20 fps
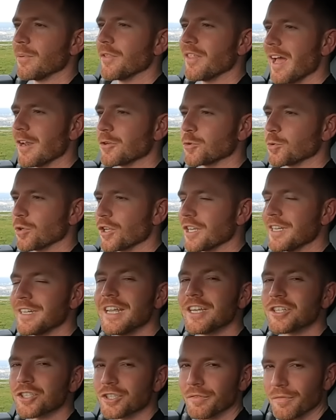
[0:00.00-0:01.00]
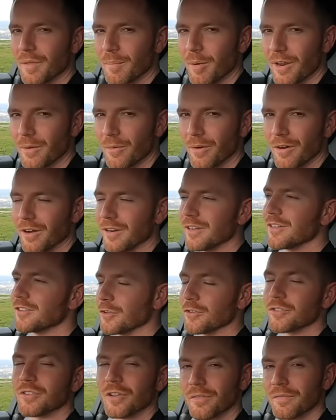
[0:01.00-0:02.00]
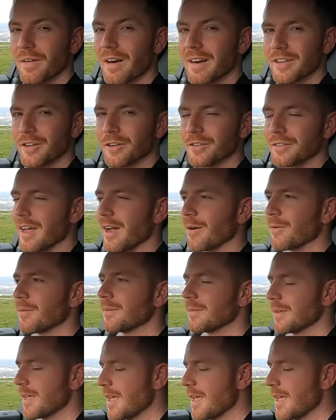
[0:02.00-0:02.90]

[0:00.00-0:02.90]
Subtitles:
but the actual condition of the bodywork does look very good now.